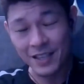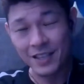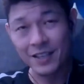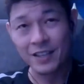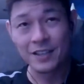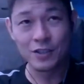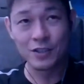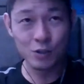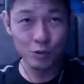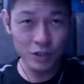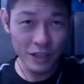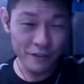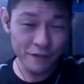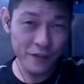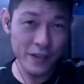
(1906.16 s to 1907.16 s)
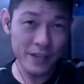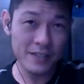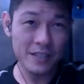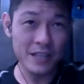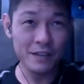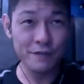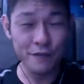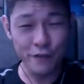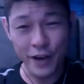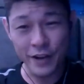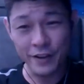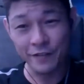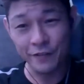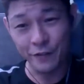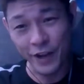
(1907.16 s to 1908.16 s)
Student first, turn
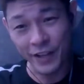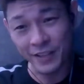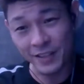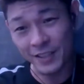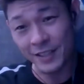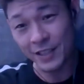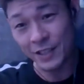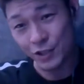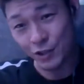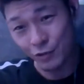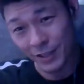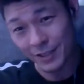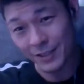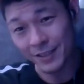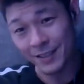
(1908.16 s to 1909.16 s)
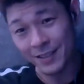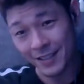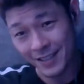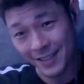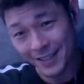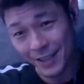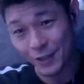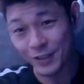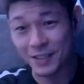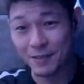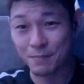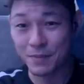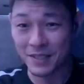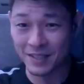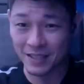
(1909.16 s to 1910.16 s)
friend turn instructor, and now
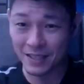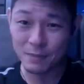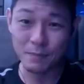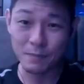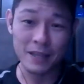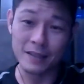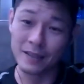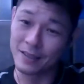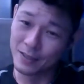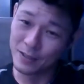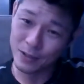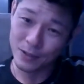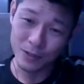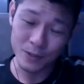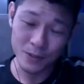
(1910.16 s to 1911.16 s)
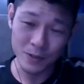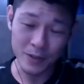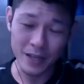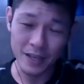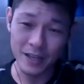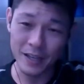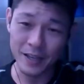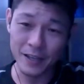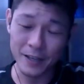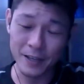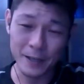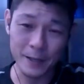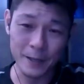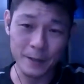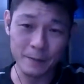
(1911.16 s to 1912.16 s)
turn business partner.
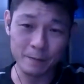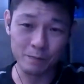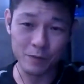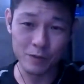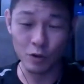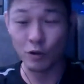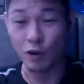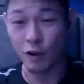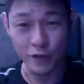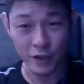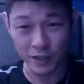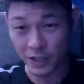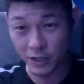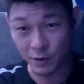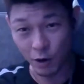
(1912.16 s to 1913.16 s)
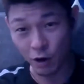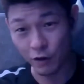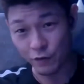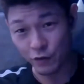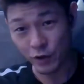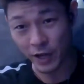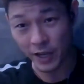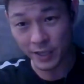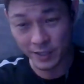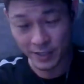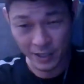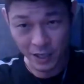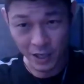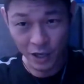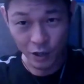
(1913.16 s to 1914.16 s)
So so obviously all of you guys
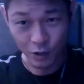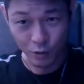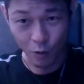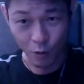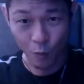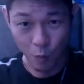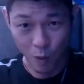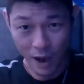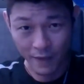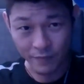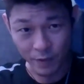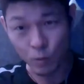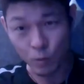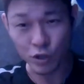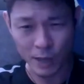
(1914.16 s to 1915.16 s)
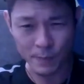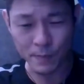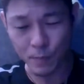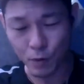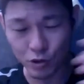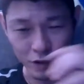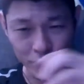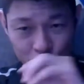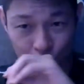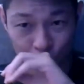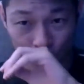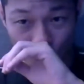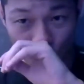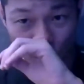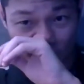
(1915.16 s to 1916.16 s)
know Juan. Most of you know
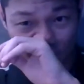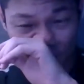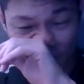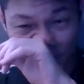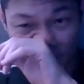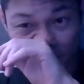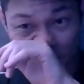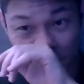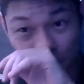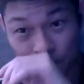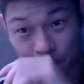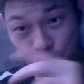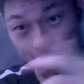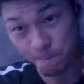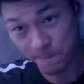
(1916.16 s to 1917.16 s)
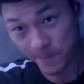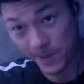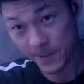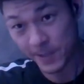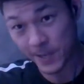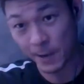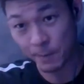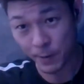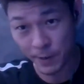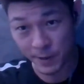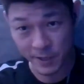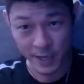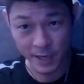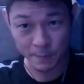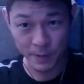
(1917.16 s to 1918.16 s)
Juan, and the
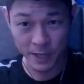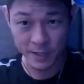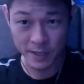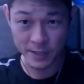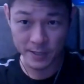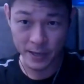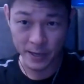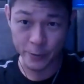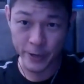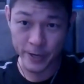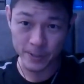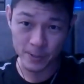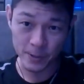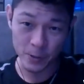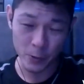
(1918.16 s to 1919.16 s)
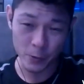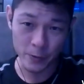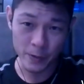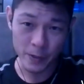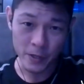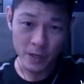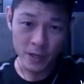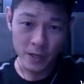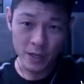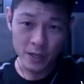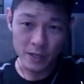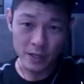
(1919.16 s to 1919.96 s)
other partner is Eric. So the